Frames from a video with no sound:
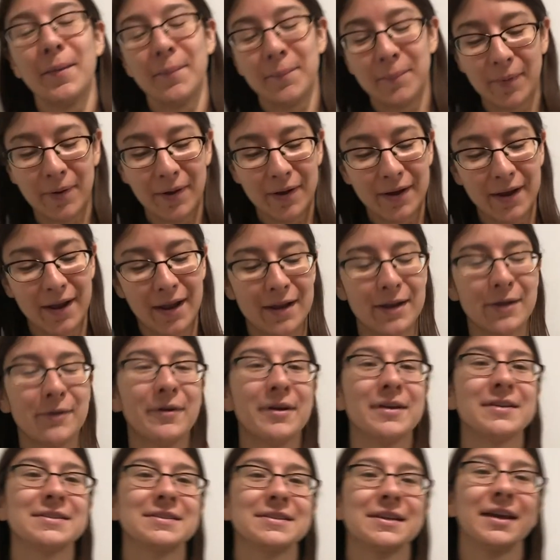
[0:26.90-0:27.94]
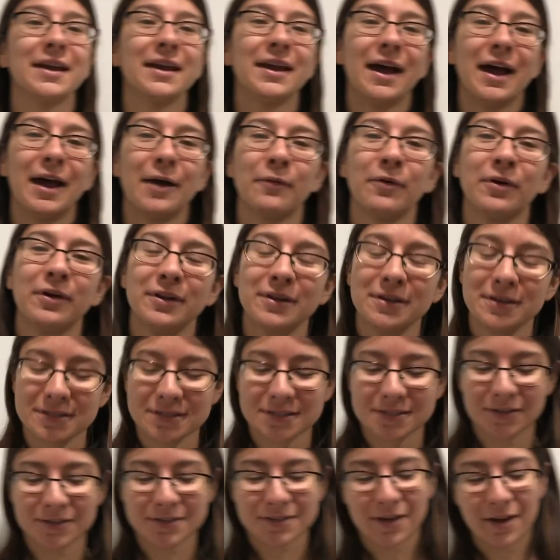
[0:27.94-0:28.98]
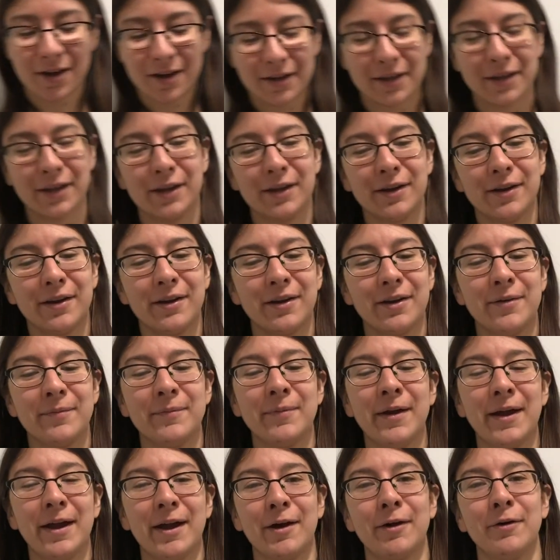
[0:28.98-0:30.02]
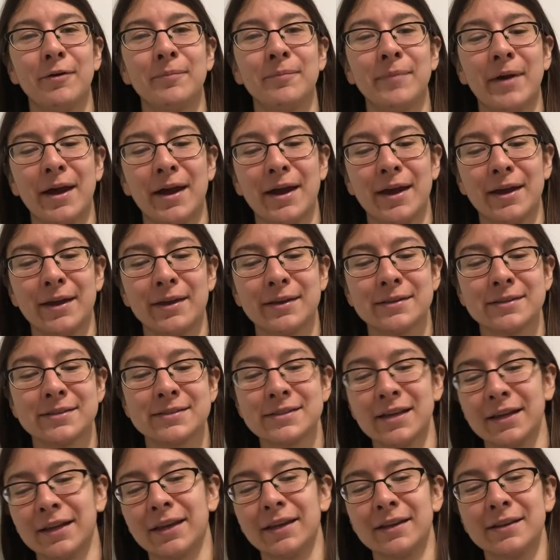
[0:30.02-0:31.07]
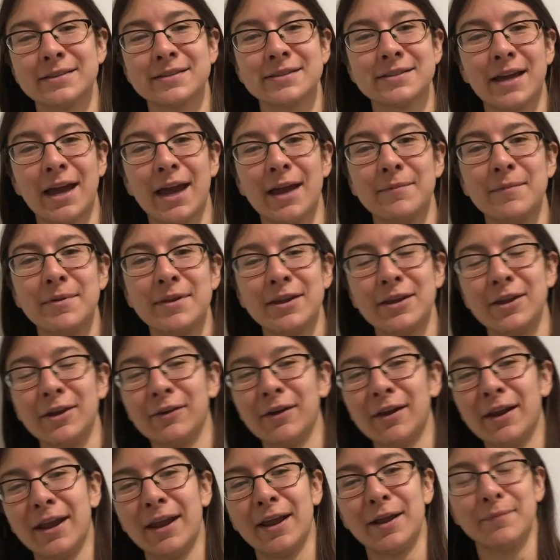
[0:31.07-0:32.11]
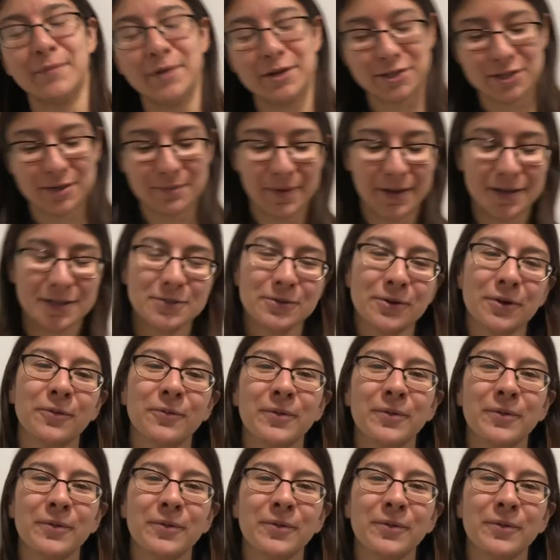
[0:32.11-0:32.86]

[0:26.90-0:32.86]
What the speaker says: but anyways, I want to start talking about my second assignment here at Animation Mentor.